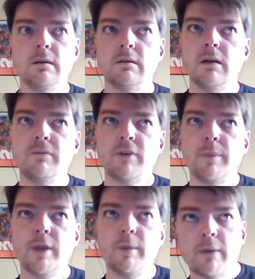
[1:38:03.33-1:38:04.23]
how far do
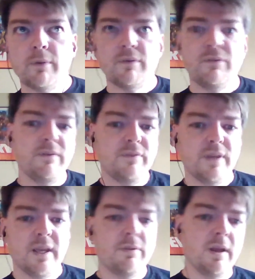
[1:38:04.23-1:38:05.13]
we go back with the
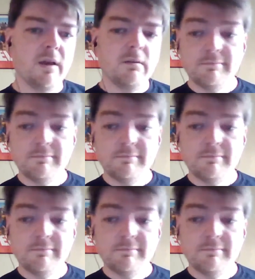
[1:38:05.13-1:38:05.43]
50th,